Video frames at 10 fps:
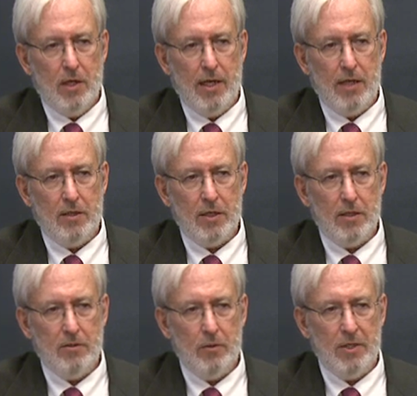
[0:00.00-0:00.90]
And uh,
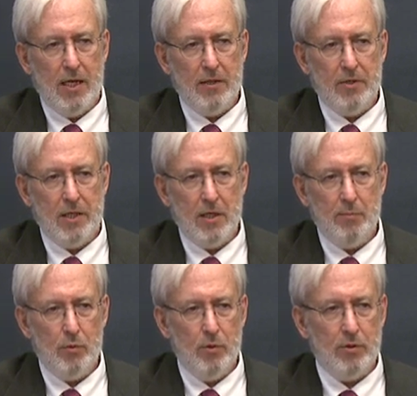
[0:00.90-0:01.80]
no doubt the
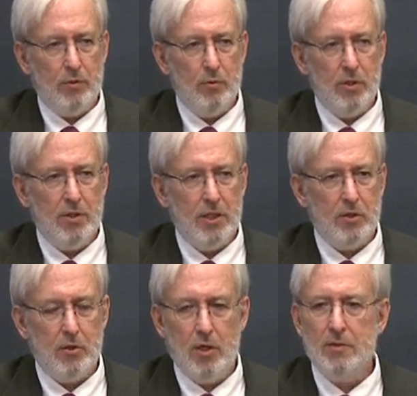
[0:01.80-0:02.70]
airport authorities
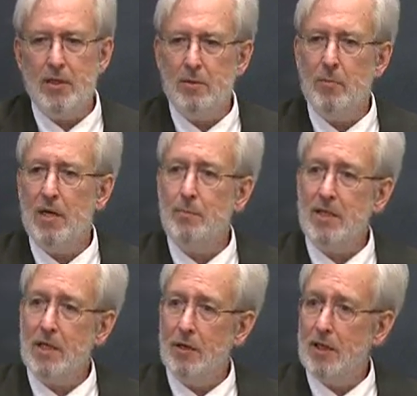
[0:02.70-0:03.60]
thought that it might be
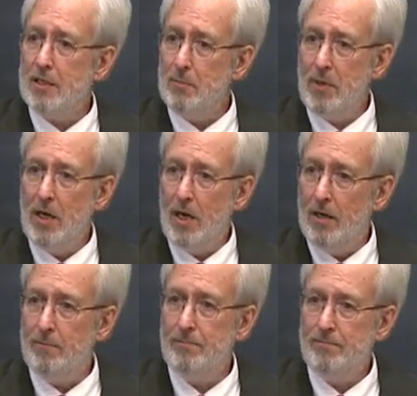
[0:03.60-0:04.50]
carrying a
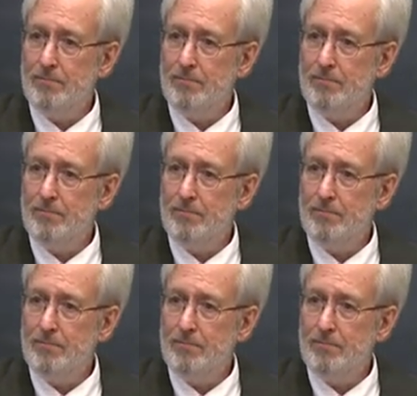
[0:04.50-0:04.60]
bomb.